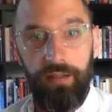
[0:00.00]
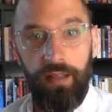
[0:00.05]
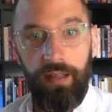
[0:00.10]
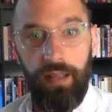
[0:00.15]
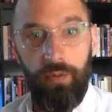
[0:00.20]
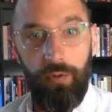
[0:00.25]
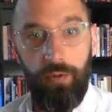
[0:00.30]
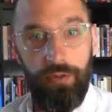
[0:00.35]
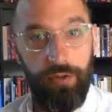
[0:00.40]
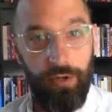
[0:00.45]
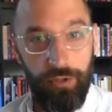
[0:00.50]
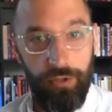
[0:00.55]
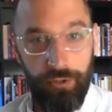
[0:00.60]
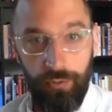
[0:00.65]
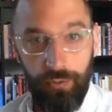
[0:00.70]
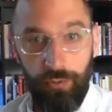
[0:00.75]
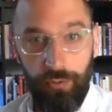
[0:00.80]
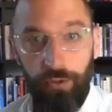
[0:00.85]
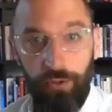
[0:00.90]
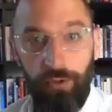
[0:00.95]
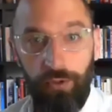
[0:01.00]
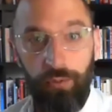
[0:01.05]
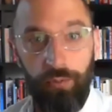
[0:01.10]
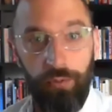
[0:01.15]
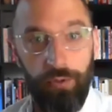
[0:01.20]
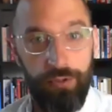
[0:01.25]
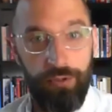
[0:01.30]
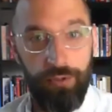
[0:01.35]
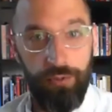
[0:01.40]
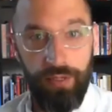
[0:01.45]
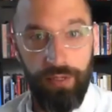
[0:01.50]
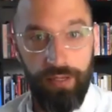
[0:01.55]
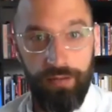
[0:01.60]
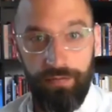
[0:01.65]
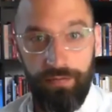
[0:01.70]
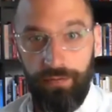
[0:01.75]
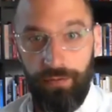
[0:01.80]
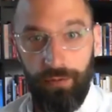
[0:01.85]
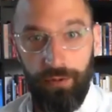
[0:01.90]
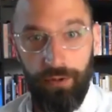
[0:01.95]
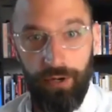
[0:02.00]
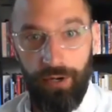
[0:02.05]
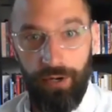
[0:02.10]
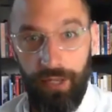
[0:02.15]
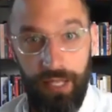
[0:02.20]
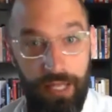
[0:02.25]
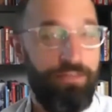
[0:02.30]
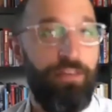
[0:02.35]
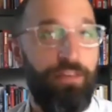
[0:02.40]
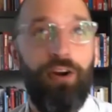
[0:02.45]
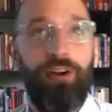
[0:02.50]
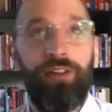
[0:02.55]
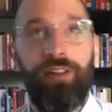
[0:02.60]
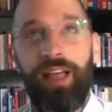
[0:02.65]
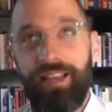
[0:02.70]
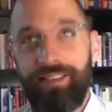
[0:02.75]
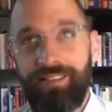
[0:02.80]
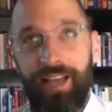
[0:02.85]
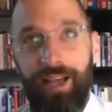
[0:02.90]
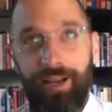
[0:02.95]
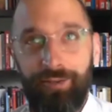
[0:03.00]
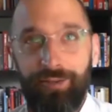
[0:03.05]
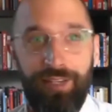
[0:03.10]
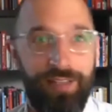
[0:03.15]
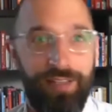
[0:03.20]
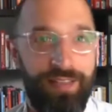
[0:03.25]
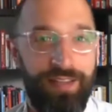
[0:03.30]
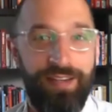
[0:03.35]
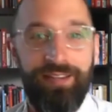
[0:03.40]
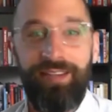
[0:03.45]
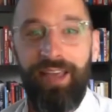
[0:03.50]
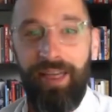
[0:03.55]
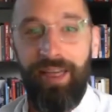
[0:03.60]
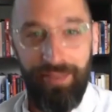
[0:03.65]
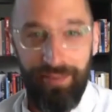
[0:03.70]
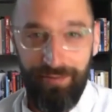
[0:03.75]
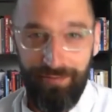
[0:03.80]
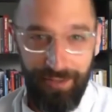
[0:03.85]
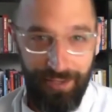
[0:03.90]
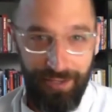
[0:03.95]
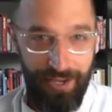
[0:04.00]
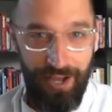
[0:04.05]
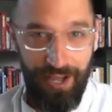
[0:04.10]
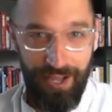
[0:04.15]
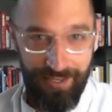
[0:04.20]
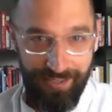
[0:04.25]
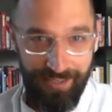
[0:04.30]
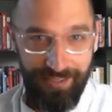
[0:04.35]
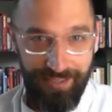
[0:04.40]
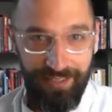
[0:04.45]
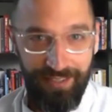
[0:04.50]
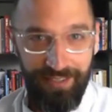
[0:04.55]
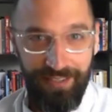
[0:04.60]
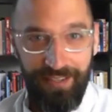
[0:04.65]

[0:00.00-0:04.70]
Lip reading: And with our tool, we're doing it for far less actually than a tenth of the cost